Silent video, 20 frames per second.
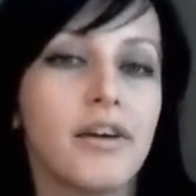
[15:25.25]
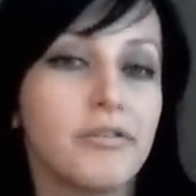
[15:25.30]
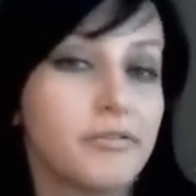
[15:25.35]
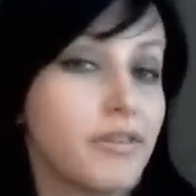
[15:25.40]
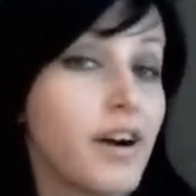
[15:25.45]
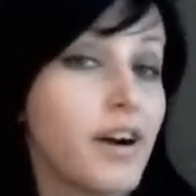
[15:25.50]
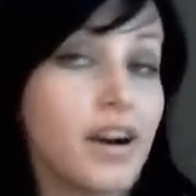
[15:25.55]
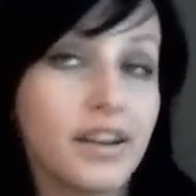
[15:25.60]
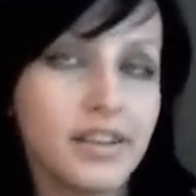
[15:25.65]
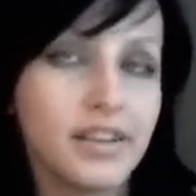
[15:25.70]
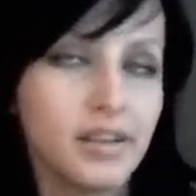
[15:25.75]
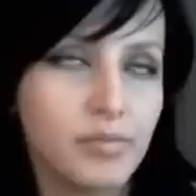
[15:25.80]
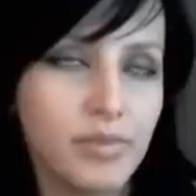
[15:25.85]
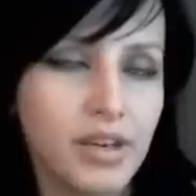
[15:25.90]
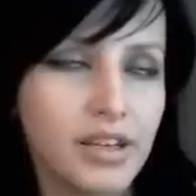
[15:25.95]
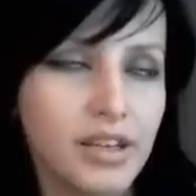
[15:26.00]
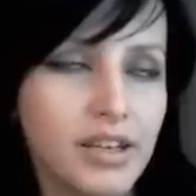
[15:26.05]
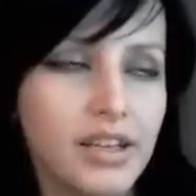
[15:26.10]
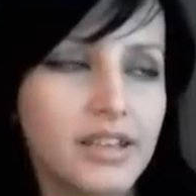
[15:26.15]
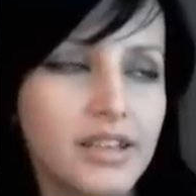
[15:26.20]
find the
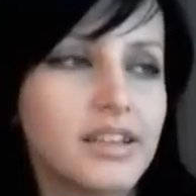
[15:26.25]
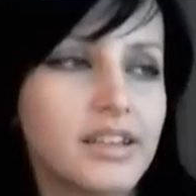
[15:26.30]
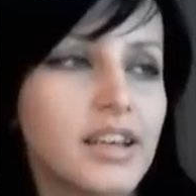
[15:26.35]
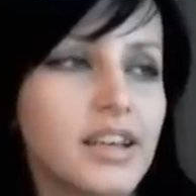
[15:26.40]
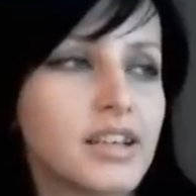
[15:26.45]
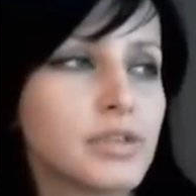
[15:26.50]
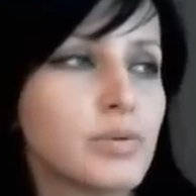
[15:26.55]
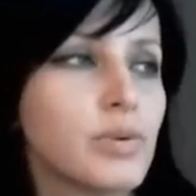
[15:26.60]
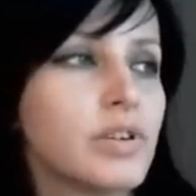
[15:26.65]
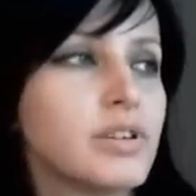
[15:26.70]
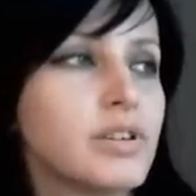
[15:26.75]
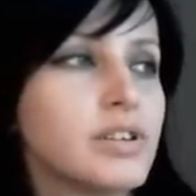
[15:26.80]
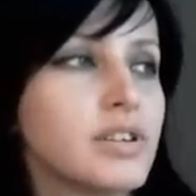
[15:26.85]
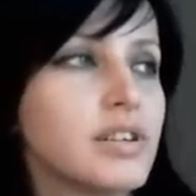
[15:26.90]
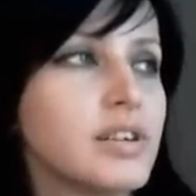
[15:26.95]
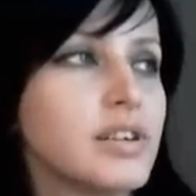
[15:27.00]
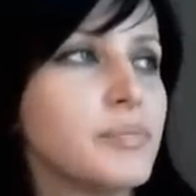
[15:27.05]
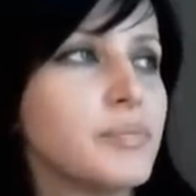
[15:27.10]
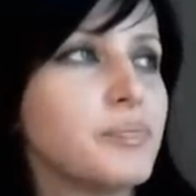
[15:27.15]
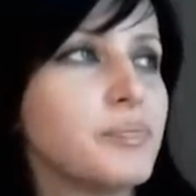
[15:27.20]
meaning. That's what
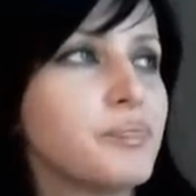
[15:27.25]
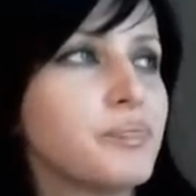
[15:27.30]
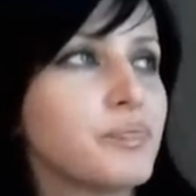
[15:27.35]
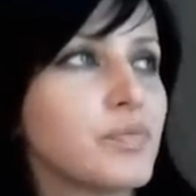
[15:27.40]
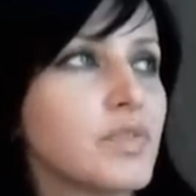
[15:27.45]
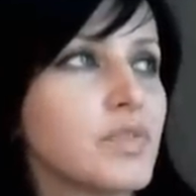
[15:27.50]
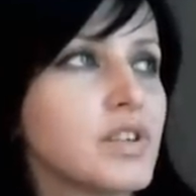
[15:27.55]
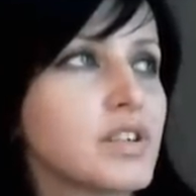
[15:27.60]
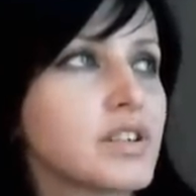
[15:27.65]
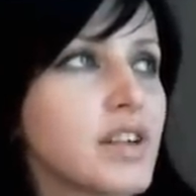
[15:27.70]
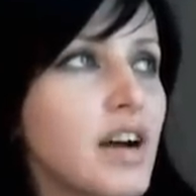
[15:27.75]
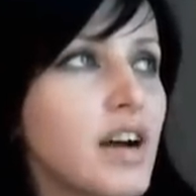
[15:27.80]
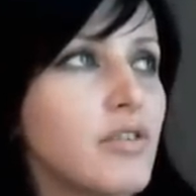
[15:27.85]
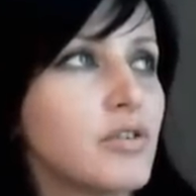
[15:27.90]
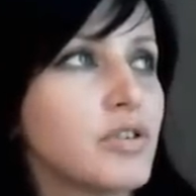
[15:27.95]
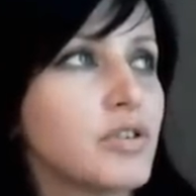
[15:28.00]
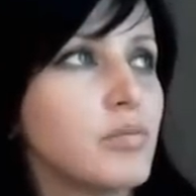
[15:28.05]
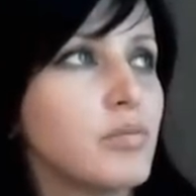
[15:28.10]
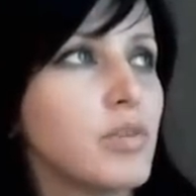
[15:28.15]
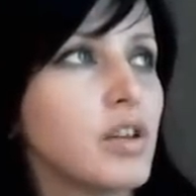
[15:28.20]

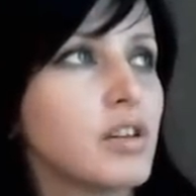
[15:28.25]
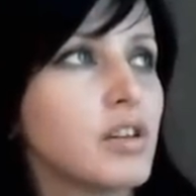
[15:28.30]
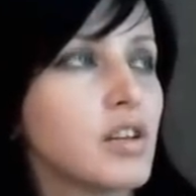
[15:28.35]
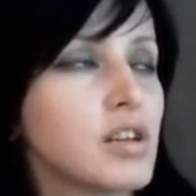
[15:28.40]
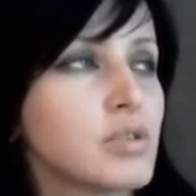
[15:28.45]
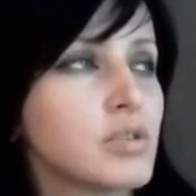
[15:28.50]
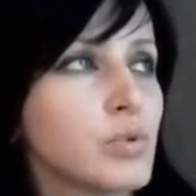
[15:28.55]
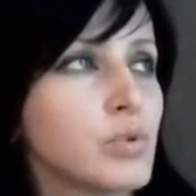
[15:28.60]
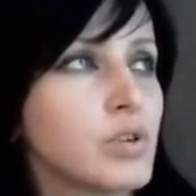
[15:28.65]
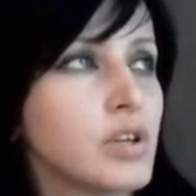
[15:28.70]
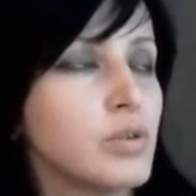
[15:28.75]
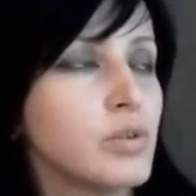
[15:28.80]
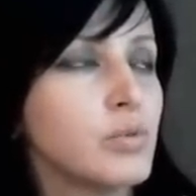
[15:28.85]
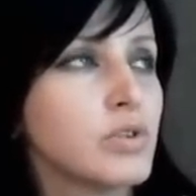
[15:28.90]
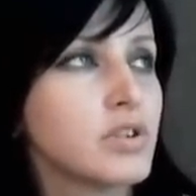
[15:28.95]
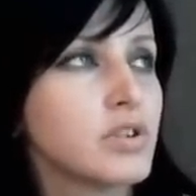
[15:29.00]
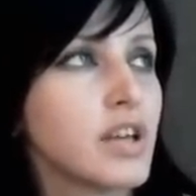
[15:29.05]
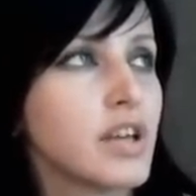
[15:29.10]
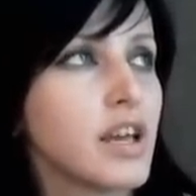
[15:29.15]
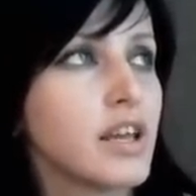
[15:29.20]
discover the meaning. That's what he
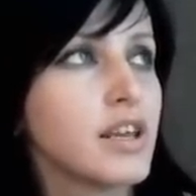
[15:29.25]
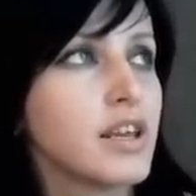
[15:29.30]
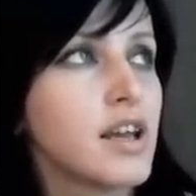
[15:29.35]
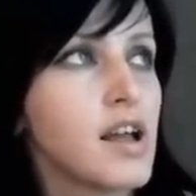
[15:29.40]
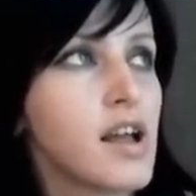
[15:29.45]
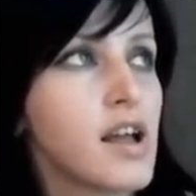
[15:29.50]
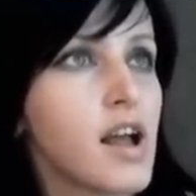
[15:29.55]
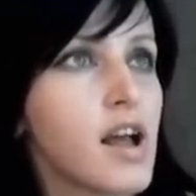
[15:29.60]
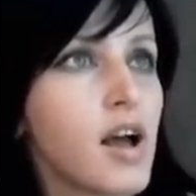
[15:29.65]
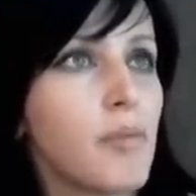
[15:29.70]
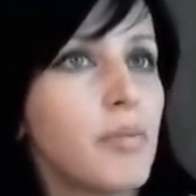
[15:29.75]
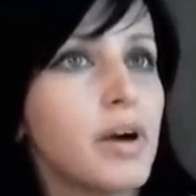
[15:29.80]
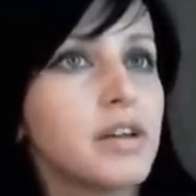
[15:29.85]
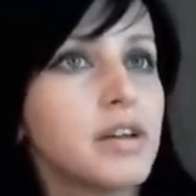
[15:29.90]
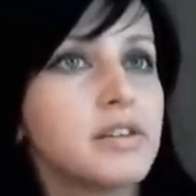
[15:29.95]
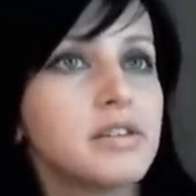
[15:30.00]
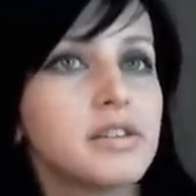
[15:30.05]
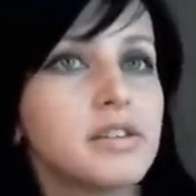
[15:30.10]
was saying. But